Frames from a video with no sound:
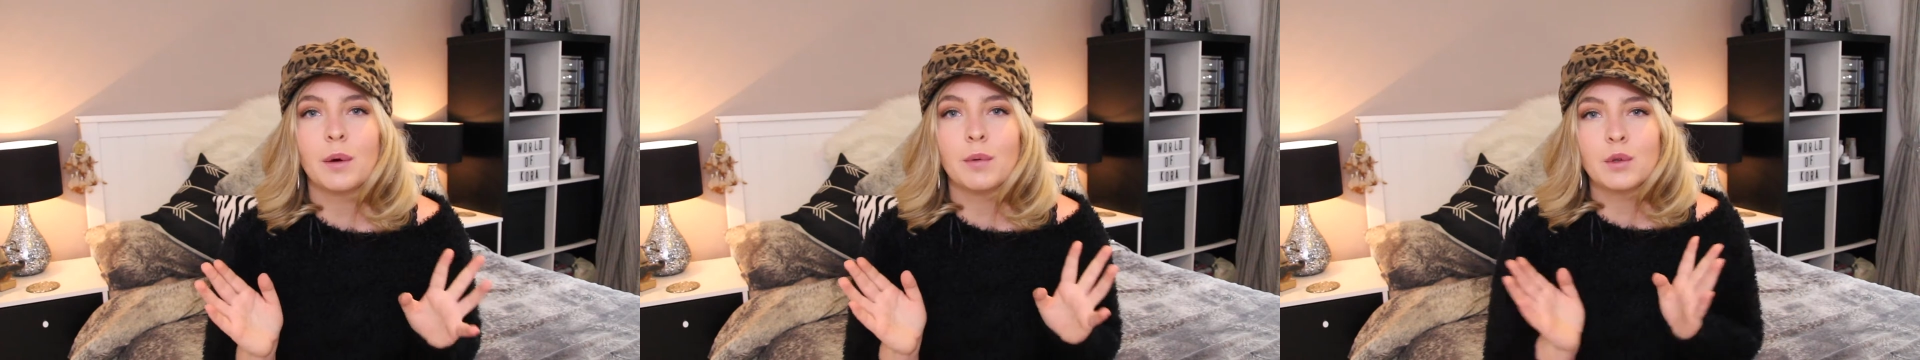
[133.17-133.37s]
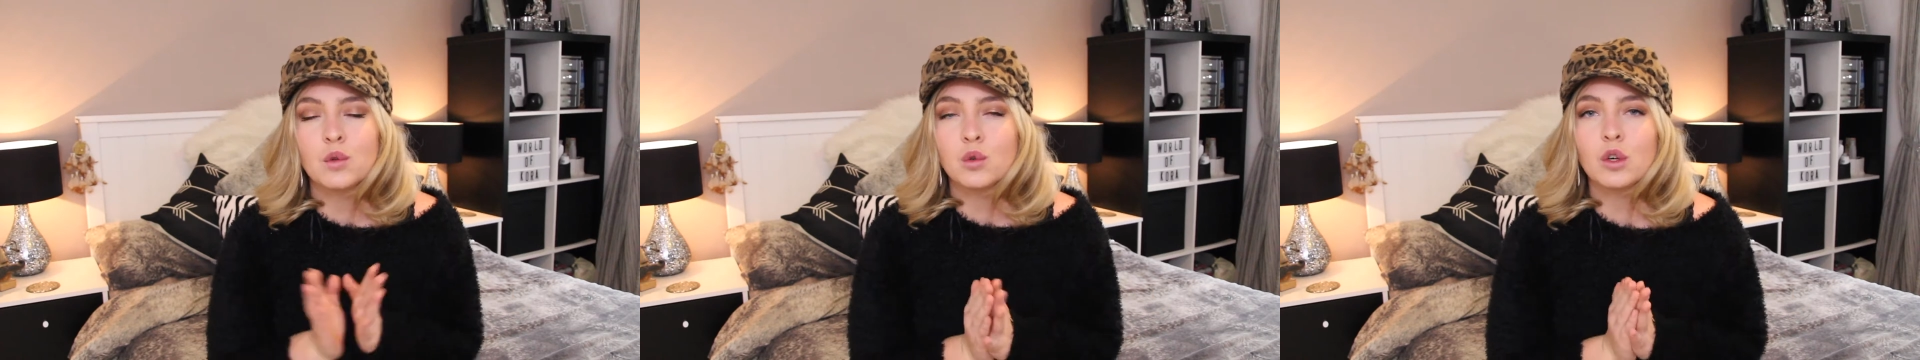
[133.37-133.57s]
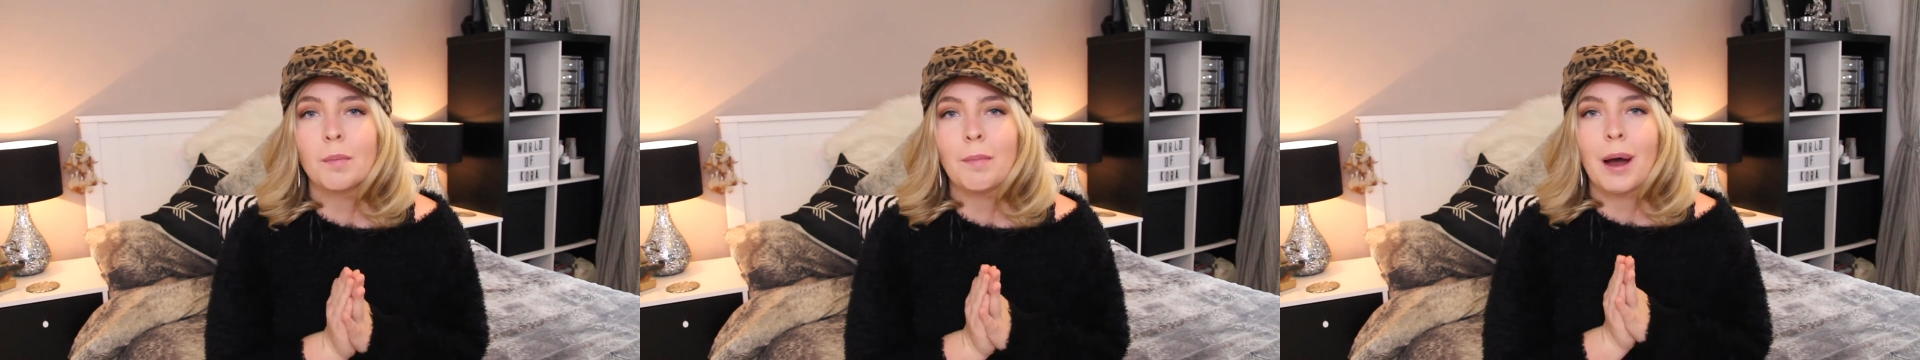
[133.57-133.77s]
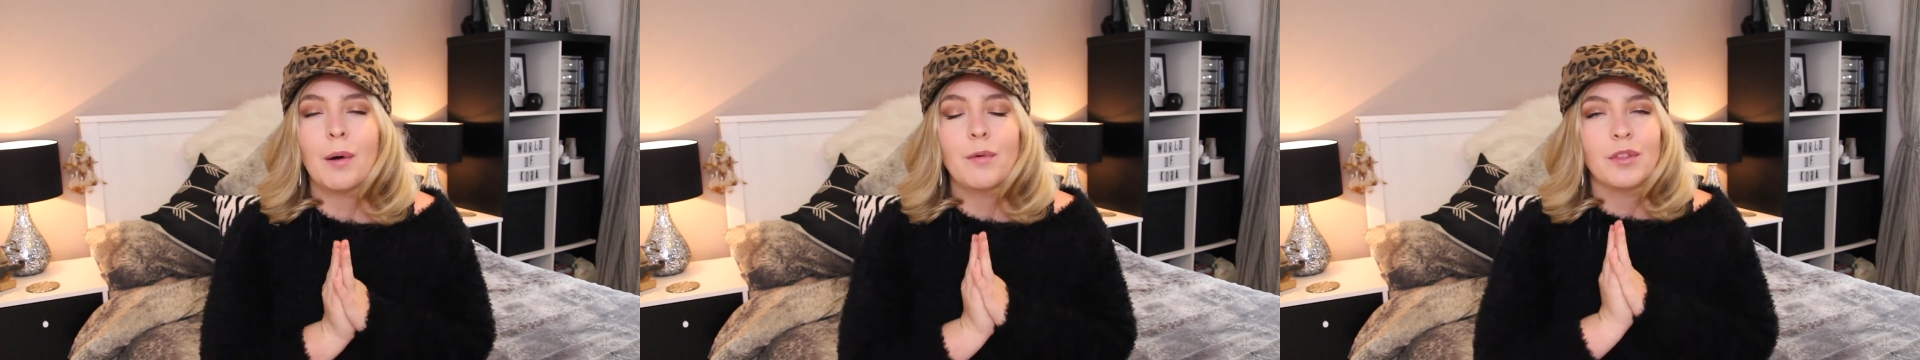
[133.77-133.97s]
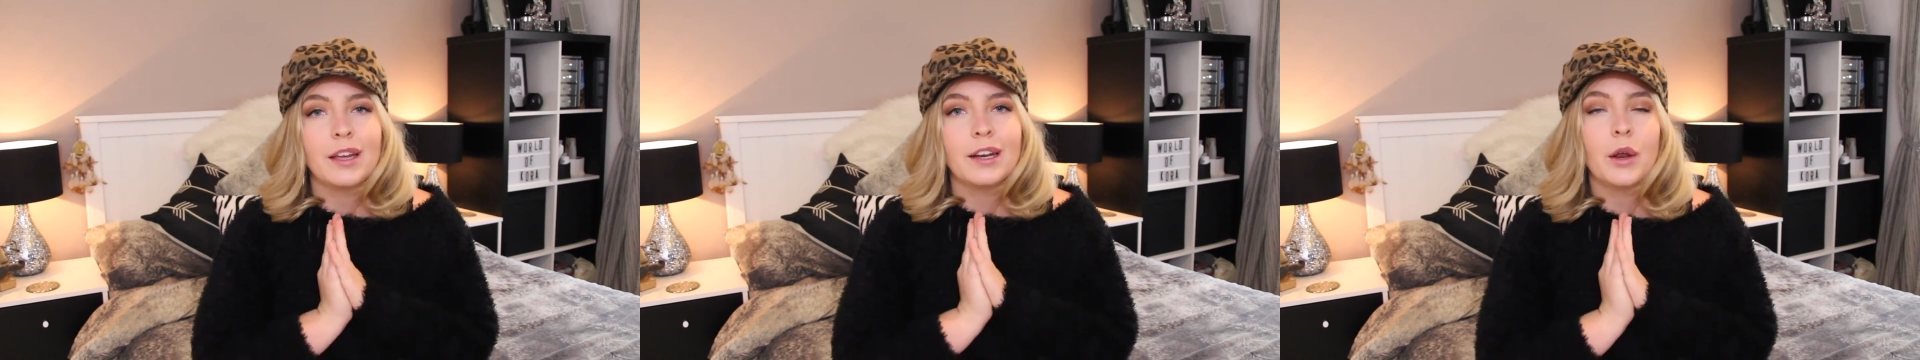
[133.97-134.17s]
I will talk
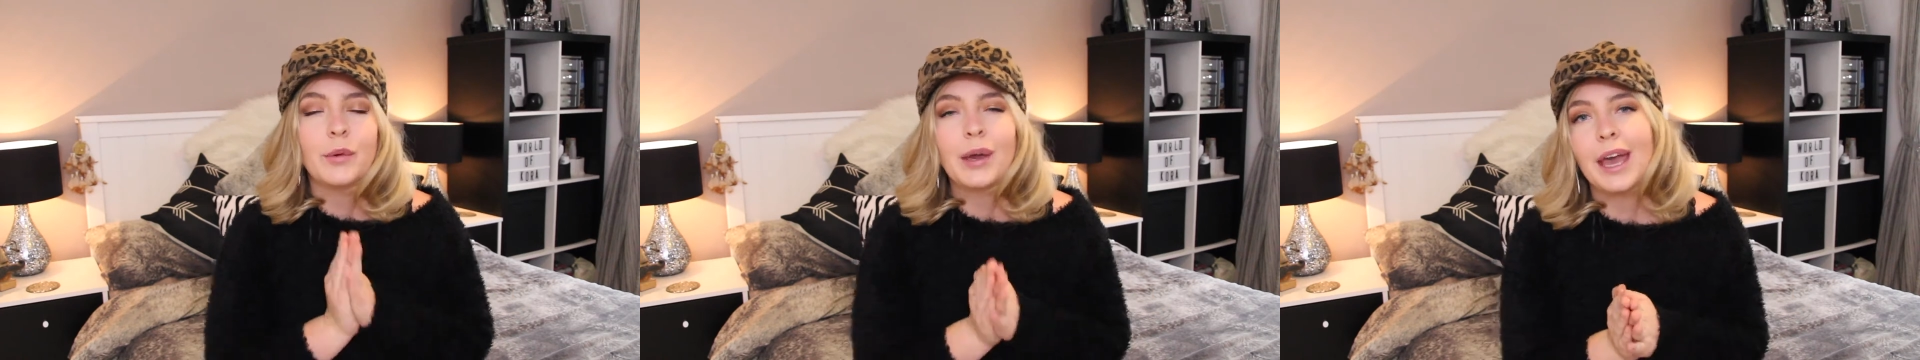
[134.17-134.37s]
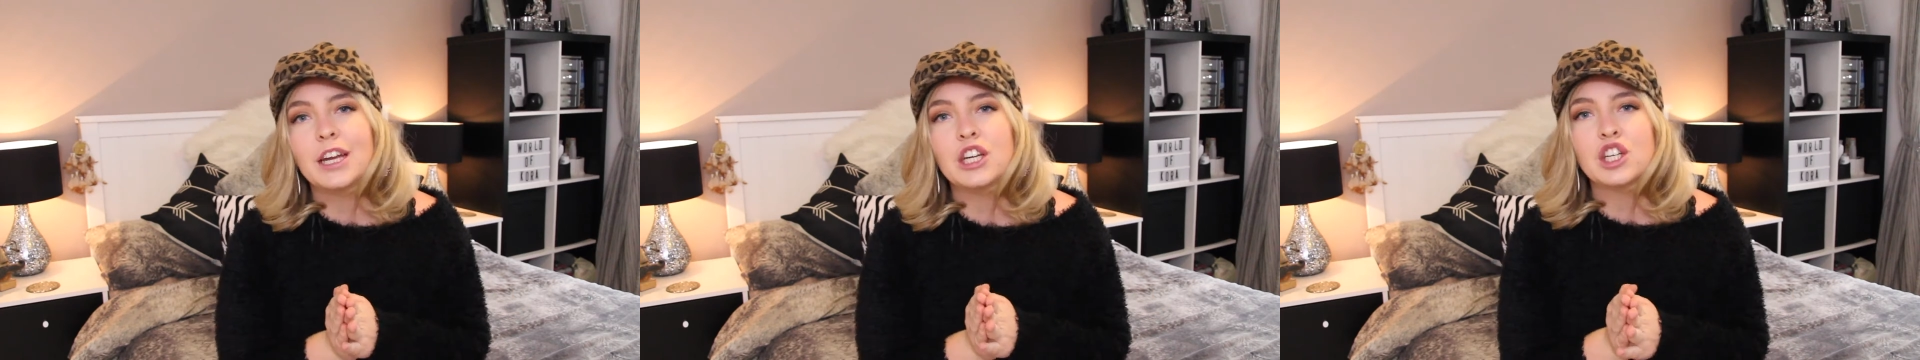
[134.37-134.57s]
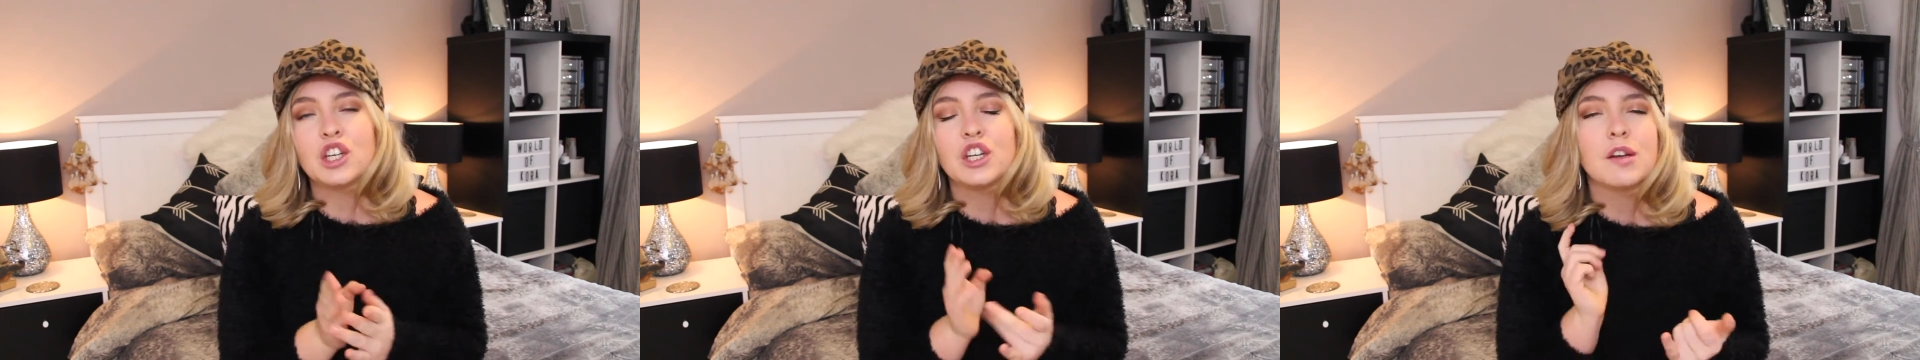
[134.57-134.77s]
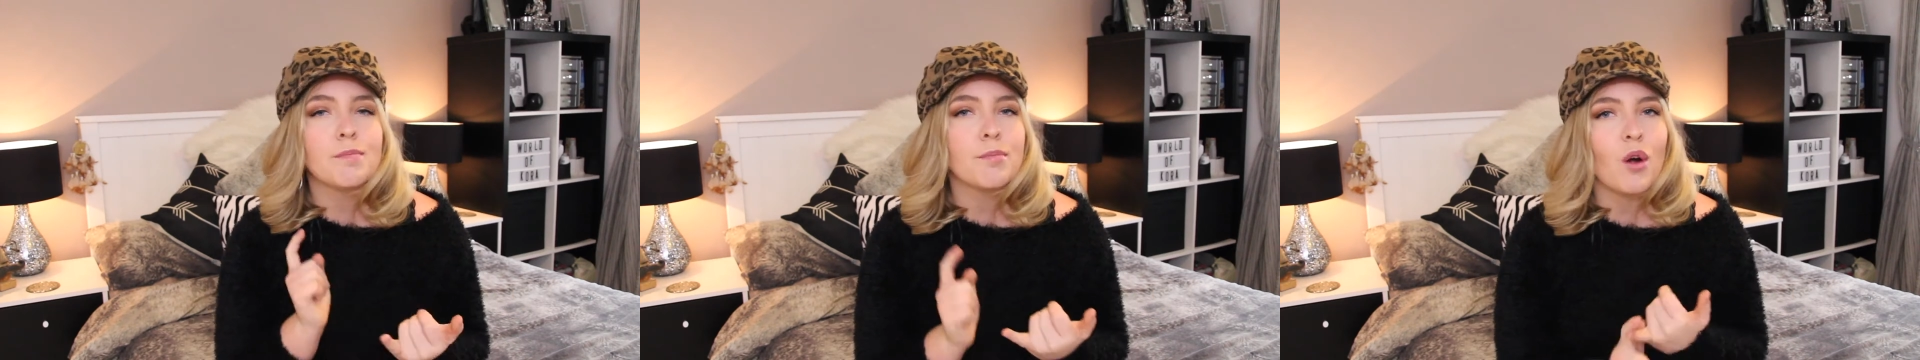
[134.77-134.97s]
about the location,